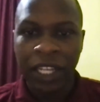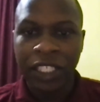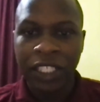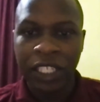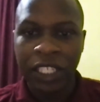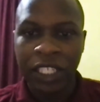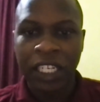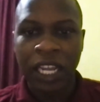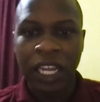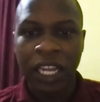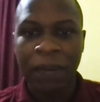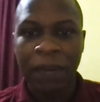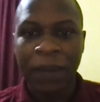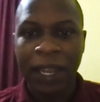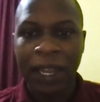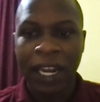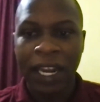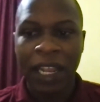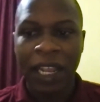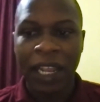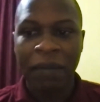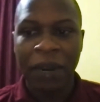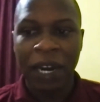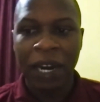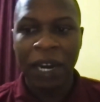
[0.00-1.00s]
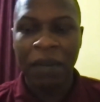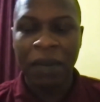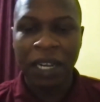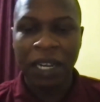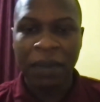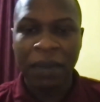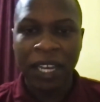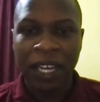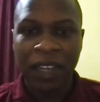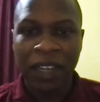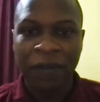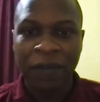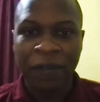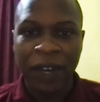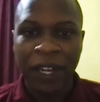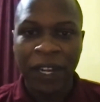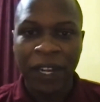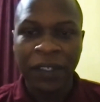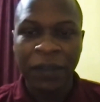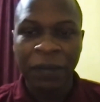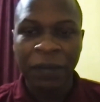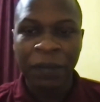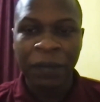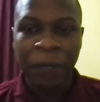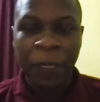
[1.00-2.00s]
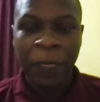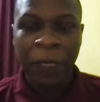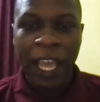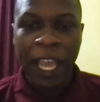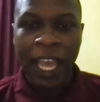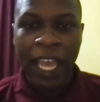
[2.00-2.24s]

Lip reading: Gen Cap Money Market Fund.